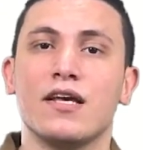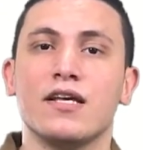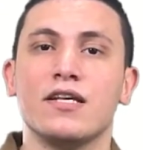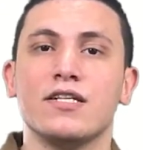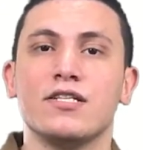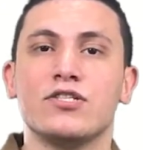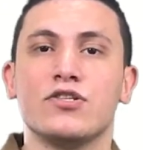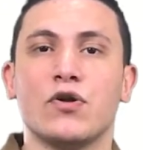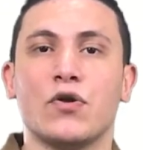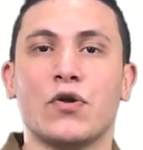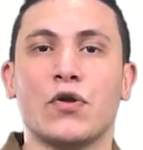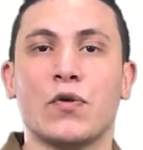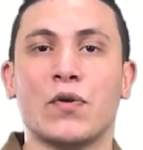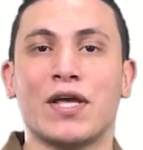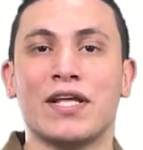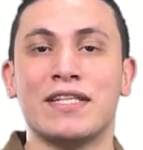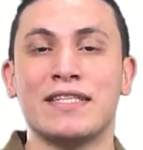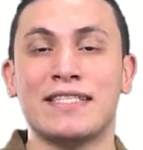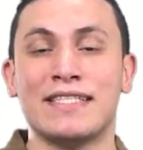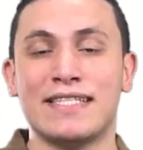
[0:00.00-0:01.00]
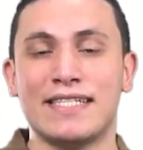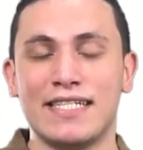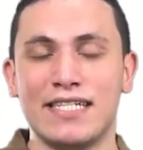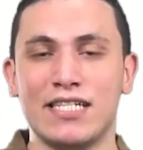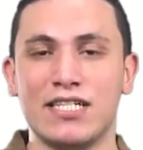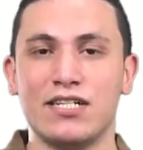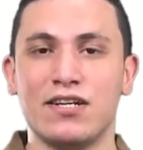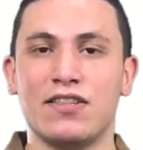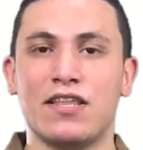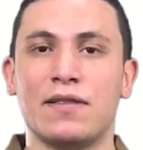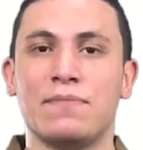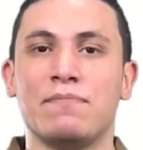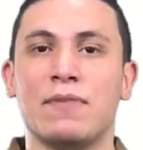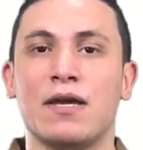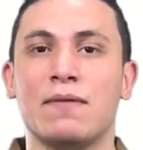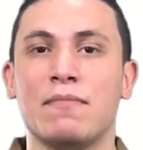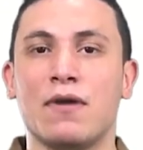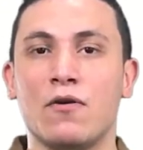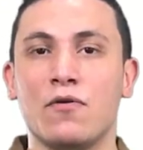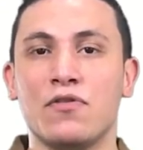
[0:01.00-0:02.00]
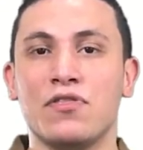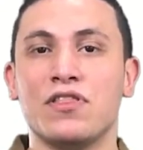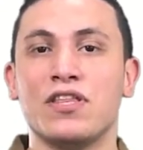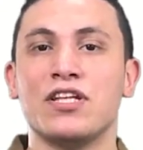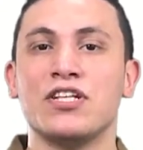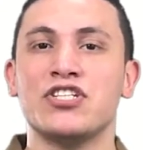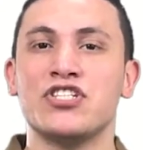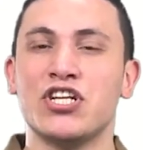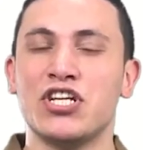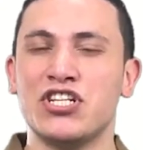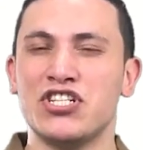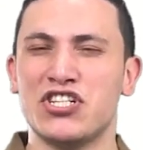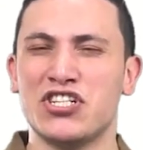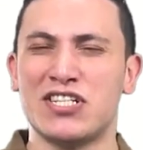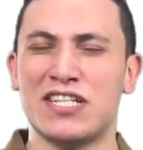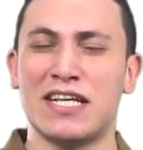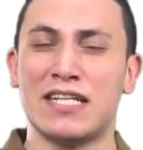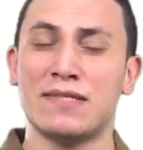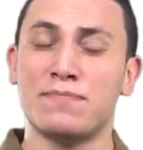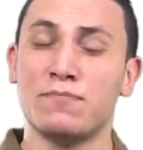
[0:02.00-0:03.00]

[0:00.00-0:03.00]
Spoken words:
So you can see here that my mouth changes its